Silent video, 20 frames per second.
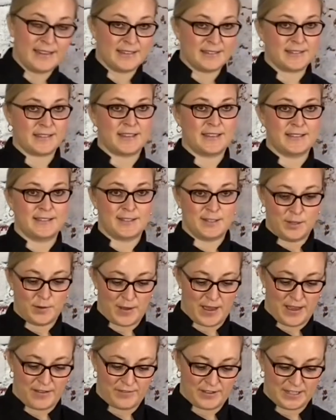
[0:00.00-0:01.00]
kids do
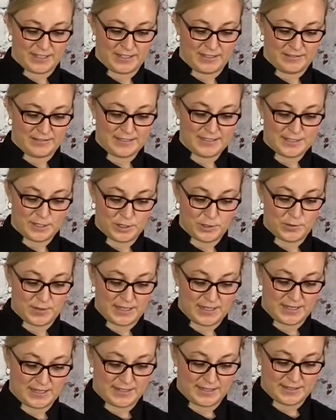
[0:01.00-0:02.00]
eat
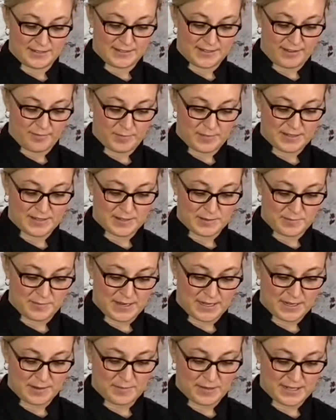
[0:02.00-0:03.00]
onions. I've been to
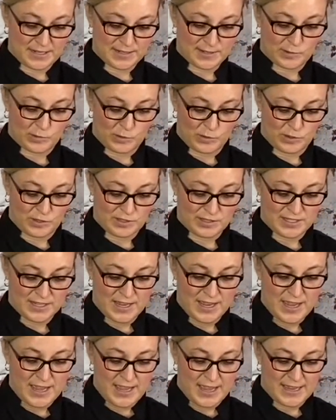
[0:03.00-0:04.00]
many schools
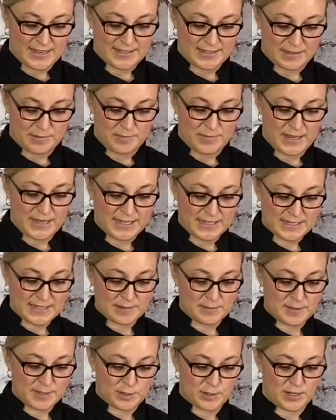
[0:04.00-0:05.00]
and done many
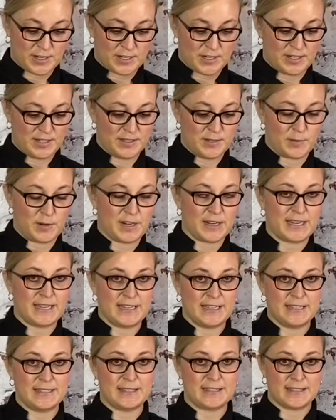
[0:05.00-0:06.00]
demonstrations where
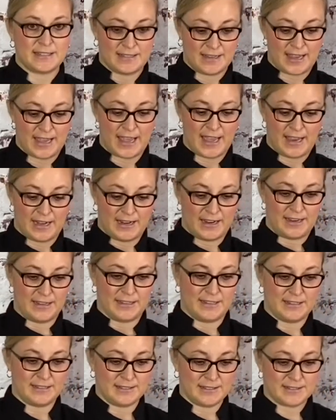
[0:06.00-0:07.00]
kids ate
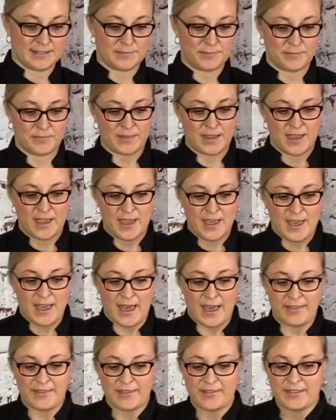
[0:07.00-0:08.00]
onions.
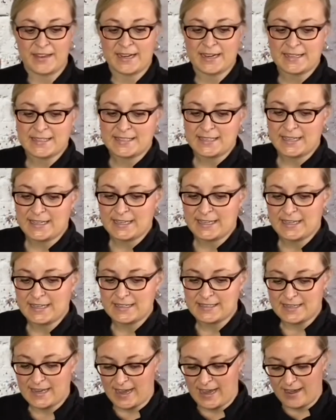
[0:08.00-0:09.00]
And then the next thing
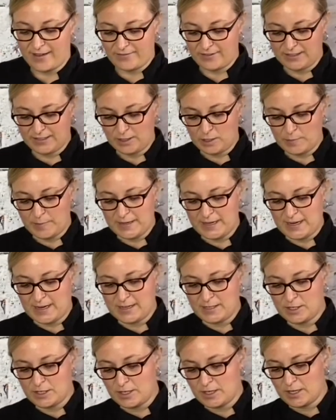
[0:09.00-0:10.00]
is I have a little bit
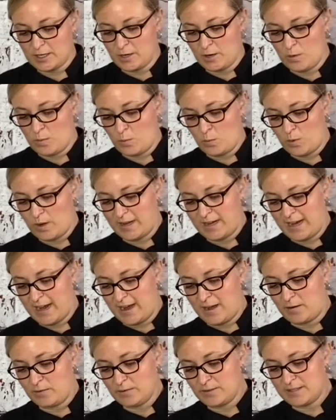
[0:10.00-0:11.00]
under 1
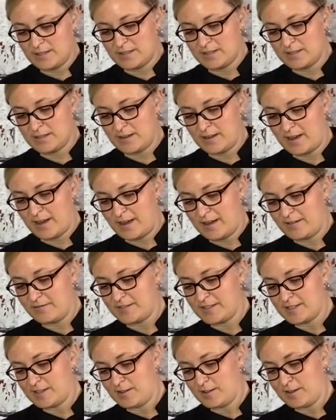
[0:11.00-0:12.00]
ounce of
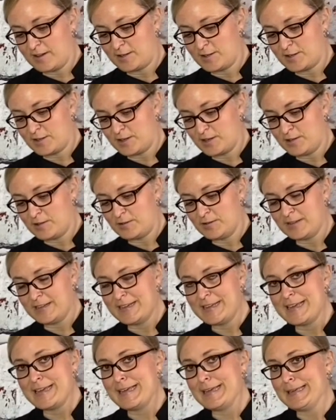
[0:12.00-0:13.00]
cilantro.
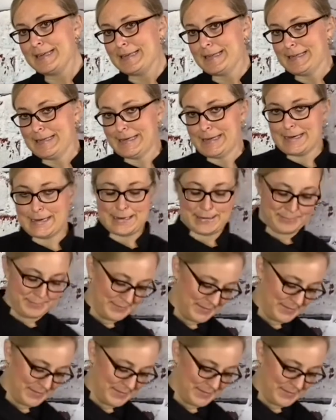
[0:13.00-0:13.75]
Yum.